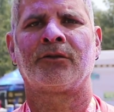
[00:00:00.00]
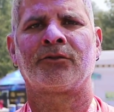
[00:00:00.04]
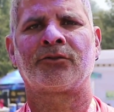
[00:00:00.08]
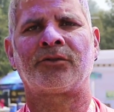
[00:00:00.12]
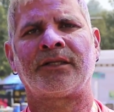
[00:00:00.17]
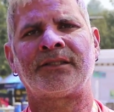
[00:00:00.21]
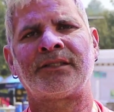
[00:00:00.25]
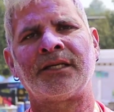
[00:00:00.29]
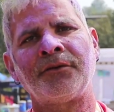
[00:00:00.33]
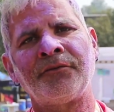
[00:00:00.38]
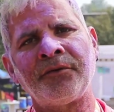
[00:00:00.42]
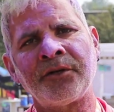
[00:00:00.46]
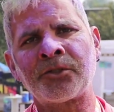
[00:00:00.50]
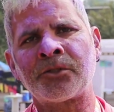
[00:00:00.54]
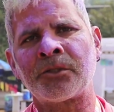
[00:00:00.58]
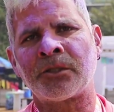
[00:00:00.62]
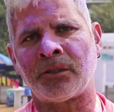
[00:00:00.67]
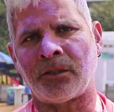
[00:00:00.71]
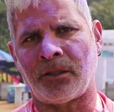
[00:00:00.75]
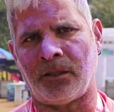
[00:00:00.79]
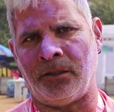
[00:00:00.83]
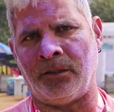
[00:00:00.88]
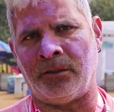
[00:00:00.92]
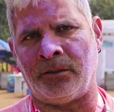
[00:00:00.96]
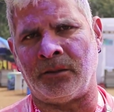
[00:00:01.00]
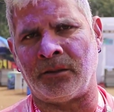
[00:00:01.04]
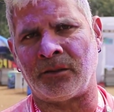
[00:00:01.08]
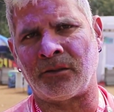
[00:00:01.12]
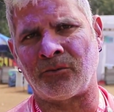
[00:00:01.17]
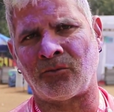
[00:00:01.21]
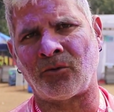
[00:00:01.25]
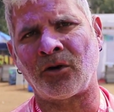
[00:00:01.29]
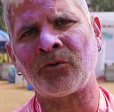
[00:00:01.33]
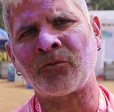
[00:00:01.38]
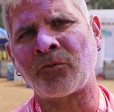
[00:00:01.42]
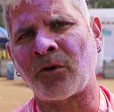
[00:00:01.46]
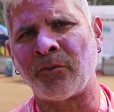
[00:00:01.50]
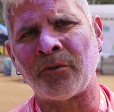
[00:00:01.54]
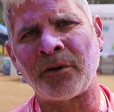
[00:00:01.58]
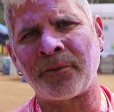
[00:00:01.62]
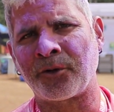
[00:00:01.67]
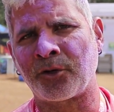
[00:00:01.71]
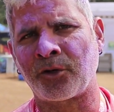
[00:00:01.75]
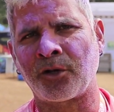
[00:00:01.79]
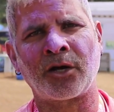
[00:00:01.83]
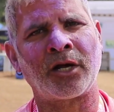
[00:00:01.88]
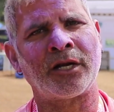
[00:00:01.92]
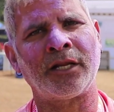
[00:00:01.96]
So I said, which? What warm-up are
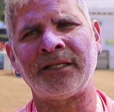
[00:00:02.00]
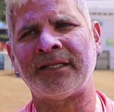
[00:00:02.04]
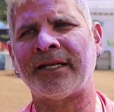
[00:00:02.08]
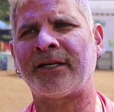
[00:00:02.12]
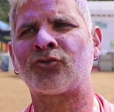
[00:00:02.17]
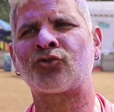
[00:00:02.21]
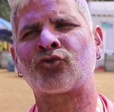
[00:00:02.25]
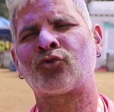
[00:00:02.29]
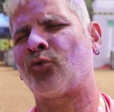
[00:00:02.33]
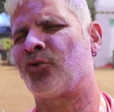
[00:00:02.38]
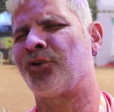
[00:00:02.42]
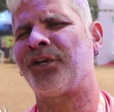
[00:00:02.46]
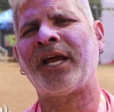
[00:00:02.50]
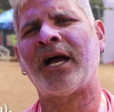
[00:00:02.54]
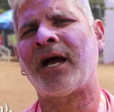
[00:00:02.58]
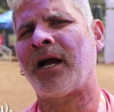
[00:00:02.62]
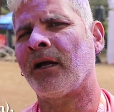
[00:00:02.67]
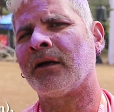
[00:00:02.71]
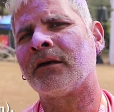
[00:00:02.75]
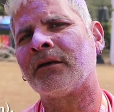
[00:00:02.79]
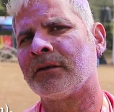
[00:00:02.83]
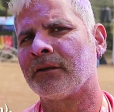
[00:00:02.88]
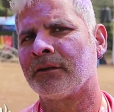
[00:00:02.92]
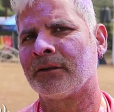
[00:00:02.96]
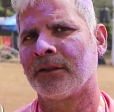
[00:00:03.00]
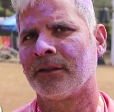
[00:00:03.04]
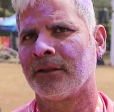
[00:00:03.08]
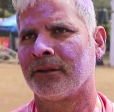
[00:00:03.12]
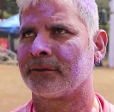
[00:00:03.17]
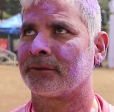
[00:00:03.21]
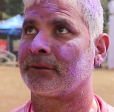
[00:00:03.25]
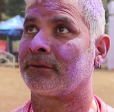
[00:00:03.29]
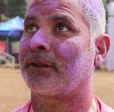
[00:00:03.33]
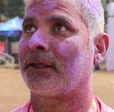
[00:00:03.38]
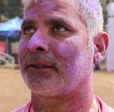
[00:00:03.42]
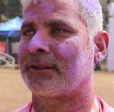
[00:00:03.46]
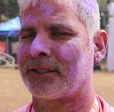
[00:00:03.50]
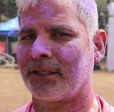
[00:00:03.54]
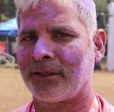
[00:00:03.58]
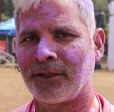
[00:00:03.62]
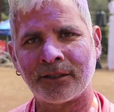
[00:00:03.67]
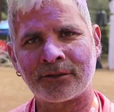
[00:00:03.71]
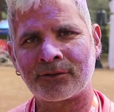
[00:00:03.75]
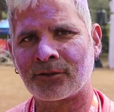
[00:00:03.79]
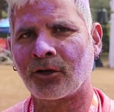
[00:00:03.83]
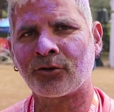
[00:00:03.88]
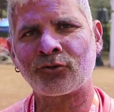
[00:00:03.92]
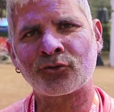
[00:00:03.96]
you doing? Are that Soumya? I said,
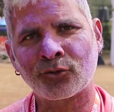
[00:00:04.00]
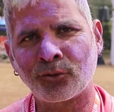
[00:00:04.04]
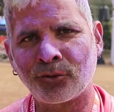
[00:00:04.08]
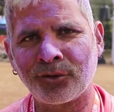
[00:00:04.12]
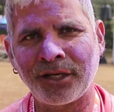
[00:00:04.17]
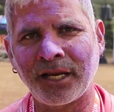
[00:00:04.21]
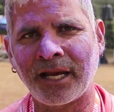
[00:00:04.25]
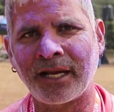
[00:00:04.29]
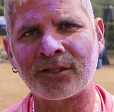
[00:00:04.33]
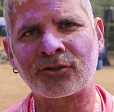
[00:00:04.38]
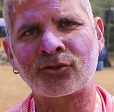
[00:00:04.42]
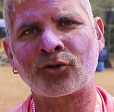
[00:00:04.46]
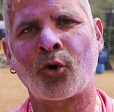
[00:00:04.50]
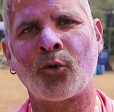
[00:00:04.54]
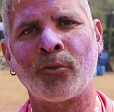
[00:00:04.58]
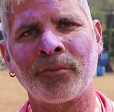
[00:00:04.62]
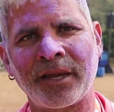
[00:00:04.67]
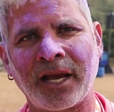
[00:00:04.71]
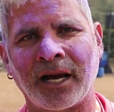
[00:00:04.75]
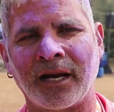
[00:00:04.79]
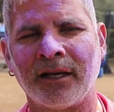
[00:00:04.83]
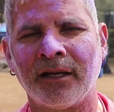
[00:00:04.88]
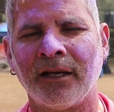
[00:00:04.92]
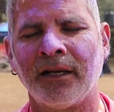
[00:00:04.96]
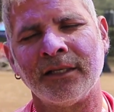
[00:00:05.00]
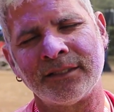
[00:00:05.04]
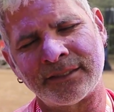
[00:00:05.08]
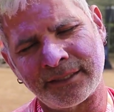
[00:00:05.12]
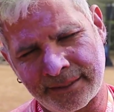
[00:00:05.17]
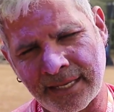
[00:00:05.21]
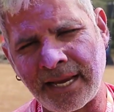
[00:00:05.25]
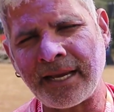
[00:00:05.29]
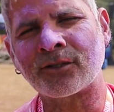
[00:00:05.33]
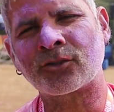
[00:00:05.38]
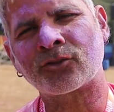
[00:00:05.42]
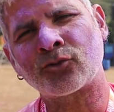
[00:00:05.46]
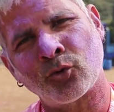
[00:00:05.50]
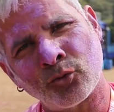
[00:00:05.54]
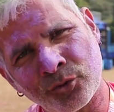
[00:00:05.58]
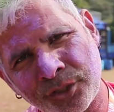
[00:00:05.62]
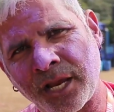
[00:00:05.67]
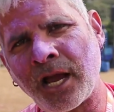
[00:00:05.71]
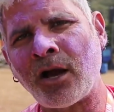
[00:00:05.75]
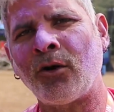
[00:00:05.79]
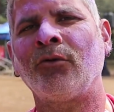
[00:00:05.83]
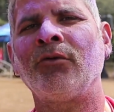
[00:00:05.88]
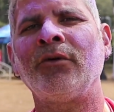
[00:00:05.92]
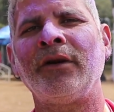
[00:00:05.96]
it's not Soumya, it's Soumya. He said, yeah,
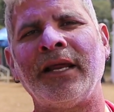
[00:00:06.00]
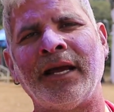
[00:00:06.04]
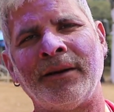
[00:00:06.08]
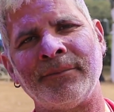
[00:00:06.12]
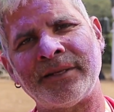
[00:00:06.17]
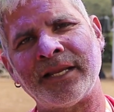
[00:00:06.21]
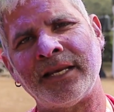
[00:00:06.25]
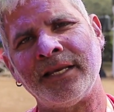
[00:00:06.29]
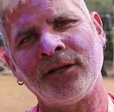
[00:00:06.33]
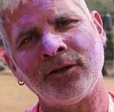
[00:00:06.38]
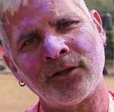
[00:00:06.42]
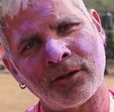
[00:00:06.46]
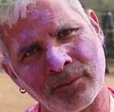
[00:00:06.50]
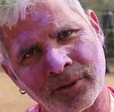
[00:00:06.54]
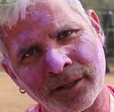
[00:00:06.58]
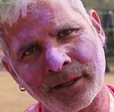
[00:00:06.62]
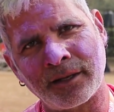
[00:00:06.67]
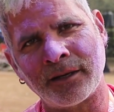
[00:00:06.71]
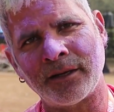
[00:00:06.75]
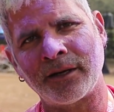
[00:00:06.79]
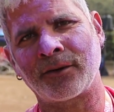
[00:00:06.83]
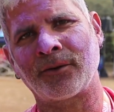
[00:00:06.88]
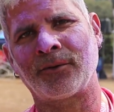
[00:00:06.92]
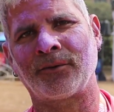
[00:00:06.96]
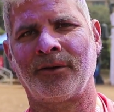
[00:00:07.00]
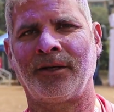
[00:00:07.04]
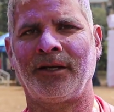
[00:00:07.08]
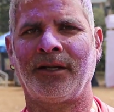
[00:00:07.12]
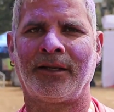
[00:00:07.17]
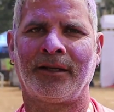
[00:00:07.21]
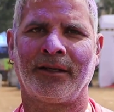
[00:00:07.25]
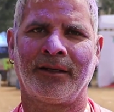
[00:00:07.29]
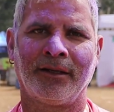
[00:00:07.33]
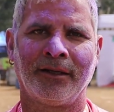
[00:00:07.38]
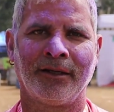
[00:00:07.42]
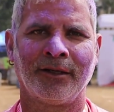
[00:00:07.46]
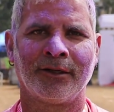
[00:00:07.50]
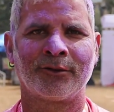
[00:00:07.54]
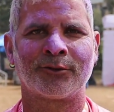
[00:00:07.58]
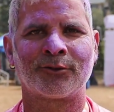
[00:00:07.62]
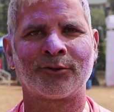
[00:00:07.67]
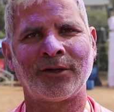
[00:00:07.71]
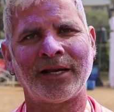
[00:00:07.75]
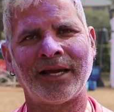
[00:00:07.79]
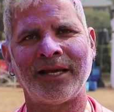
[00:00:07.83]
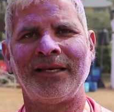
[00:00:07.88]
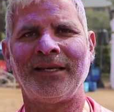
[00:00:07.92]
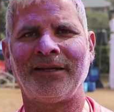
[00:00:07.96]
Soumya only, I'm telling you about her only.
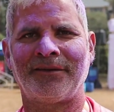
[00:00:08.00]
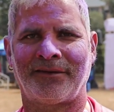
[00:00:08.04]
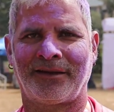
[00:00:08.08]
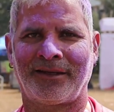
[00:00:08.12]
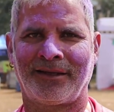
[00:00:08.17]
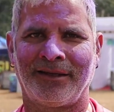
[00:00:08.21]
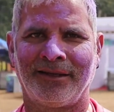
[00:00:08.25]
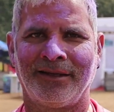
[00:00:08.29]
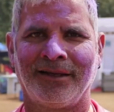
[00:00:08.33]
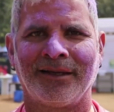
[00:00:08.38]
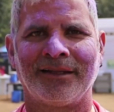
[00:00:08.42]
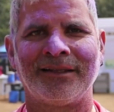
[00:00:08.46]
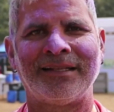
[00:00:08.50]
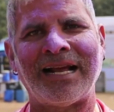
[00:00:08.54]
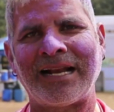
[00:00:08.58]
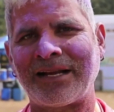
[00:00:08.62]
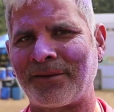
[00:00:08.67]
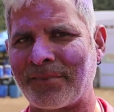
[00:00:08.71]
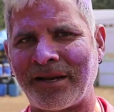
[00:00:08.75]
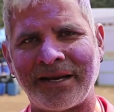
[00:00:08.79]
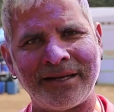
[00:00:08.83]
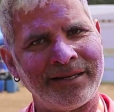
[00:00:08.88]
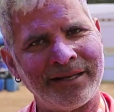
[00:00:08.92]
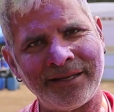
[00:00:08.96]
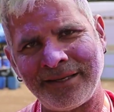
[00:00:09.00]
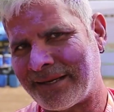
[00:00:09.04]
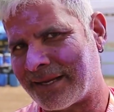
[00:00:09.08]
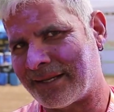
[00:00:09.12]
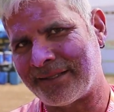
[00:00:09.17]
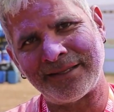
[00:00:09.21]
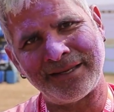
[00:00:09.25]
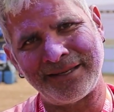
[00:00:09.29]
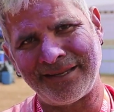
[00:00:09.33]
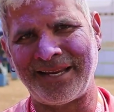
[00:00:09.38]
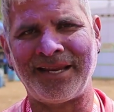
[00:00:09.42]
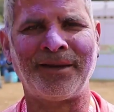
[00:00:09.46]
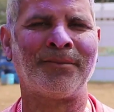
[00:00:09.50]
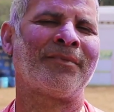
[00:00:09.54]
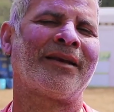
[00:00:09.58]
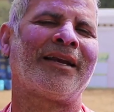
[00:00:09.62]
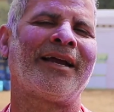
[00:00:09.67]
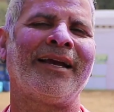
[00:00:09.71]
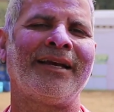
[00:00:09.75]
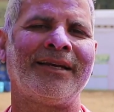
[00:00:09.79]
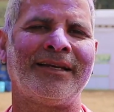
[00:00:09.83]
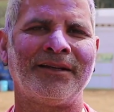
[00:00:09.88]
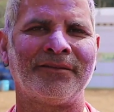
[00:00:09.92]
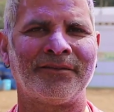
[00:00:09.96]
So anyway, that man didn't get the name
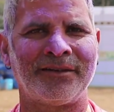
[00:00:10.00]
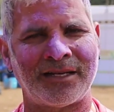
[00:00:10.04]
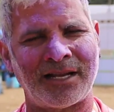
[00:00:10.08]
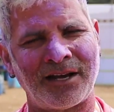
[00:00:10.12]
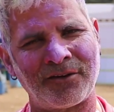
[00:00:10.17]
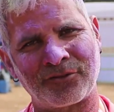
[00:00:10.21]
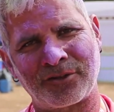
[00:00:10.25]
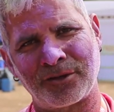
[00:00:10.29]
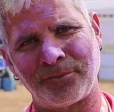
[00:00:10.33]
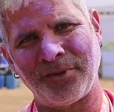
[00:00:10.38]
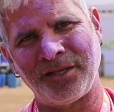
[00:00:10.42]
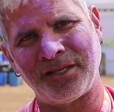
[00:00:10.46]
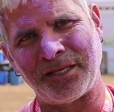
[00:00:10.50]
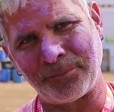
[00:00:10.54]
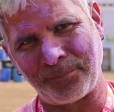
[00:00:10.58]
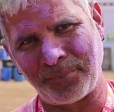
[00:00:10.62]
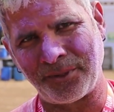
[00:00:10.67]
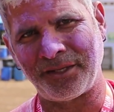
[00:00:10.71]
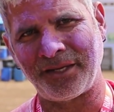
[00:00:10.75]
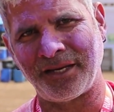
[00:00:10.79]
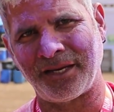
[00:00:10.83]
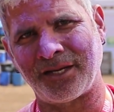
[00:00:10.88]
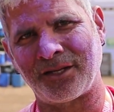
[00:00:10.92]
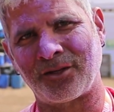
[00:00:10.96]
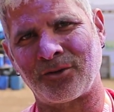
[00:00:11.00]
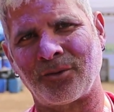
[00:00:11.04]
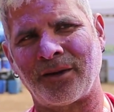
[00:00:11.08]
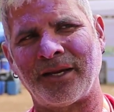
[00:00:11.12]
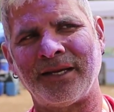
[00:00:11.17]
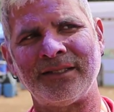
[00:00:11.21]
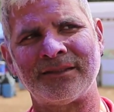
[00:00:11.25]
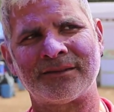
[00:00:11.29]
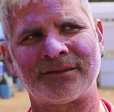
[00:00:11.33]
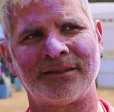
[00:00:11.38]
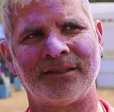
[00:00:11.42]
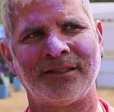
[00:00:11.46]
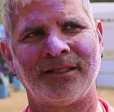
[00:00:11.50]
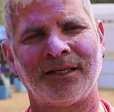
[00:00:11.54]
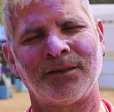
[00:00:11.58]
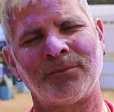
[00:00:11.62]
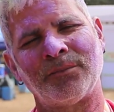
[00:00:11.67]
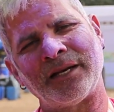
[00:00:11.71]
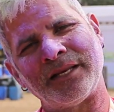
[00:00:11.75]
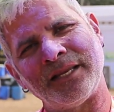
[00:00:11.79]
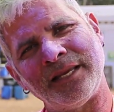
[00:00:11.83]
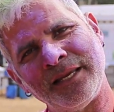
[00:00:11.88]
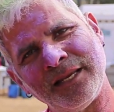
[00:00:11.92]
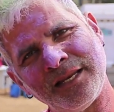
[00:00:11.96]
right even after me repeating it twice.
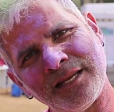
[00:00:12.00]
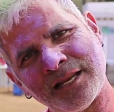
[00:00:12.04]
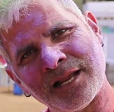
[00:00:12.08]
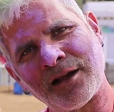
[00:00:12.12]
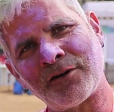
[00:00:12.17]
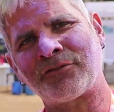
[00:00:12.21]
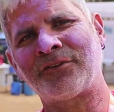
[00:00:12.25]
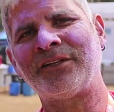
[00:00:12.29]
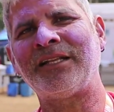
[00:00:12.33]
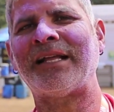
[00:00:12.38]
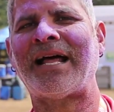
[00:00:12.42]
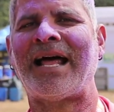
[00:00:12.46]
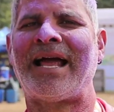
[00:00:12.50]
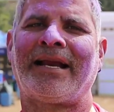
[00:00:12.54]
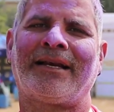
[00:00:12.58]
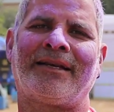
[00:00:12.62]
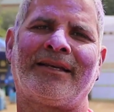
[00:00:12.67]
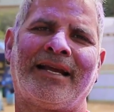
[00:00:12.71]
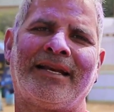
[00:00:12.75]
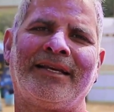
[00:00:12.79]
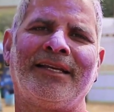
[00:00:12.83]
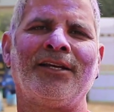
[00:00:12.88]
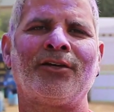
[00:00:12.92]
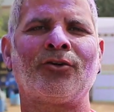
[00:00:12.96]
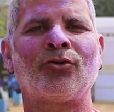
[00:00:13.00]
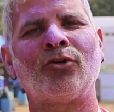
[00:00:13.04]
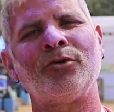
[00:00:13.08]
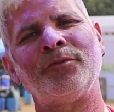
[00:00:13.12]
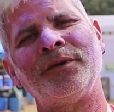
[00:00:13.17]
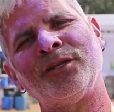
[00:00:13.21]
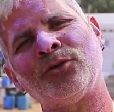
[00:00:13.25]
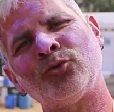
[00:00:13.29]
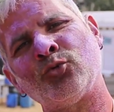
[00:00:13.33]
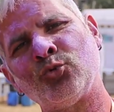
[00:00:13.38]
But he loved the act, and he told me